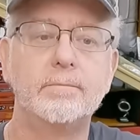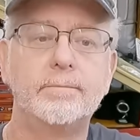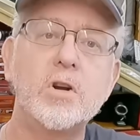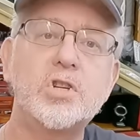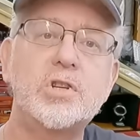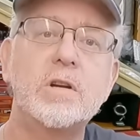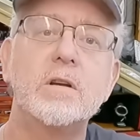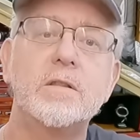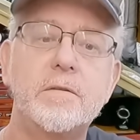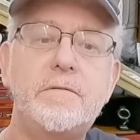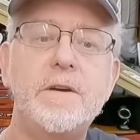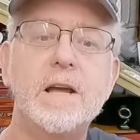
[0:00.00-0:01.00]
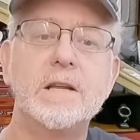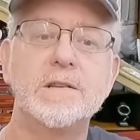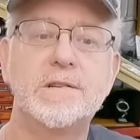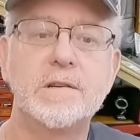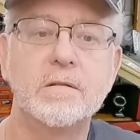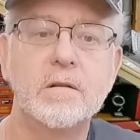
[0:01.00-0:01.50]
First, the
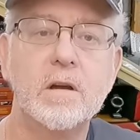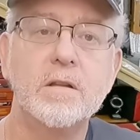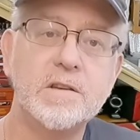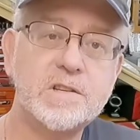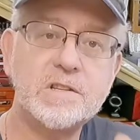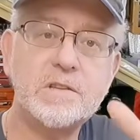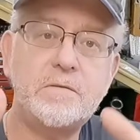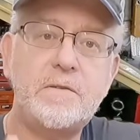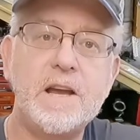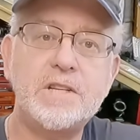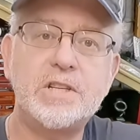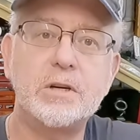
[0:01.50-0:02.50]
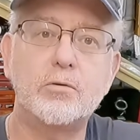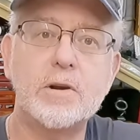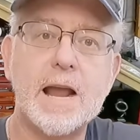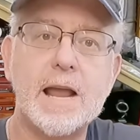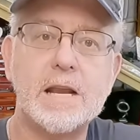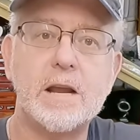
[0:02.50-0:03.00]
fins. This is the face of the
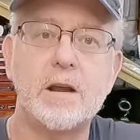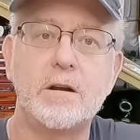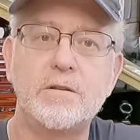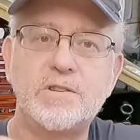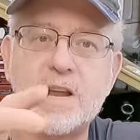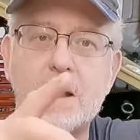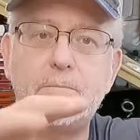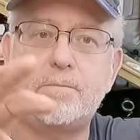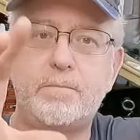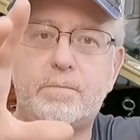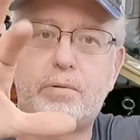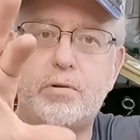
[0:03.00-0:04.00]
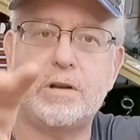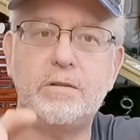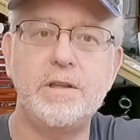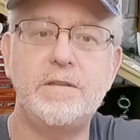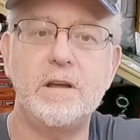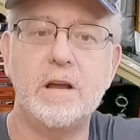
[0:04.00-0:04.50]
radiators, that
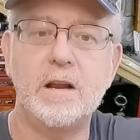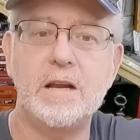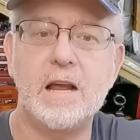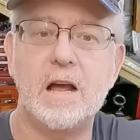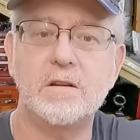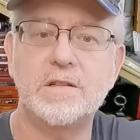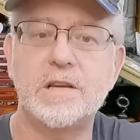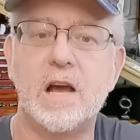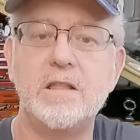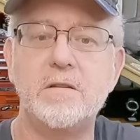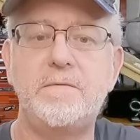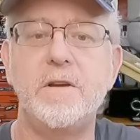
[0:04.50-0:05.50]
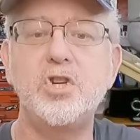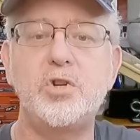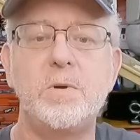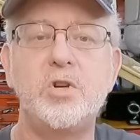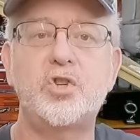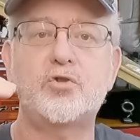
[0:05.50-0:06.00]
prickly thing on the outside. The fins
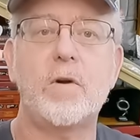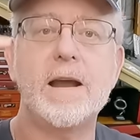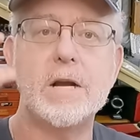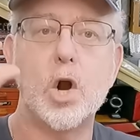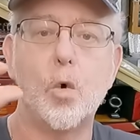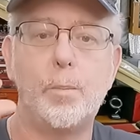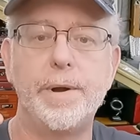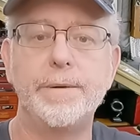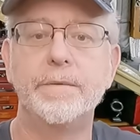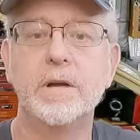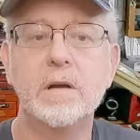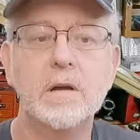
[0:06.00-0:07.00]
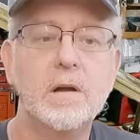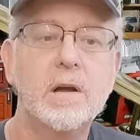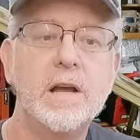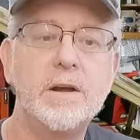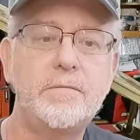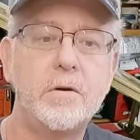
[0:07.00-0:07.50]
should be straight and open.
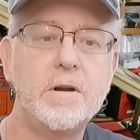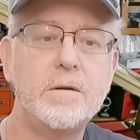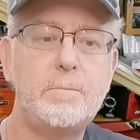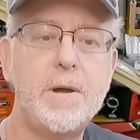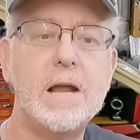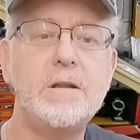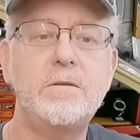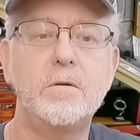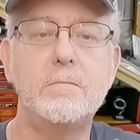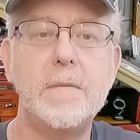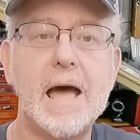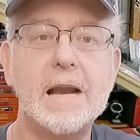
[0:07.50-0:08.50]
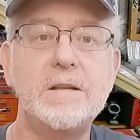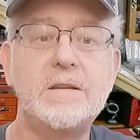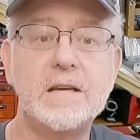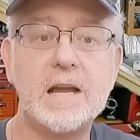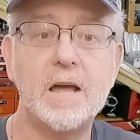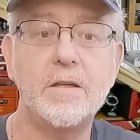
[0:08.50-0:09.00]
If they're bent or matted
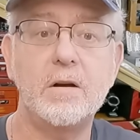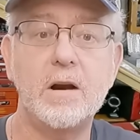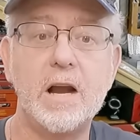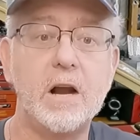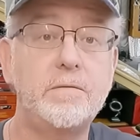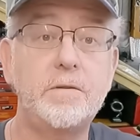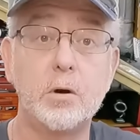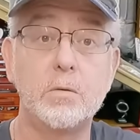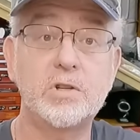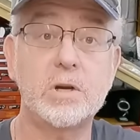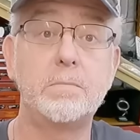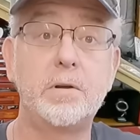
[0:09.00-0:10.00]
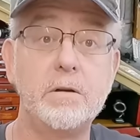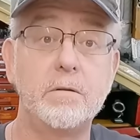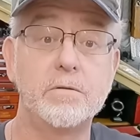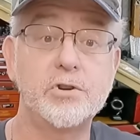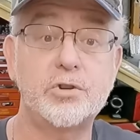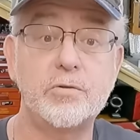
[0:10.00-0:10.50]
together, airflow is
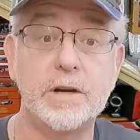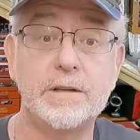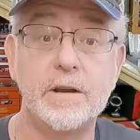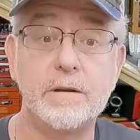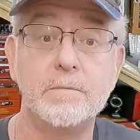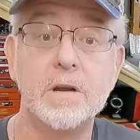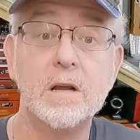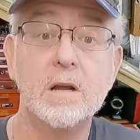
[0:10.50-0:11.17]
completely restricted.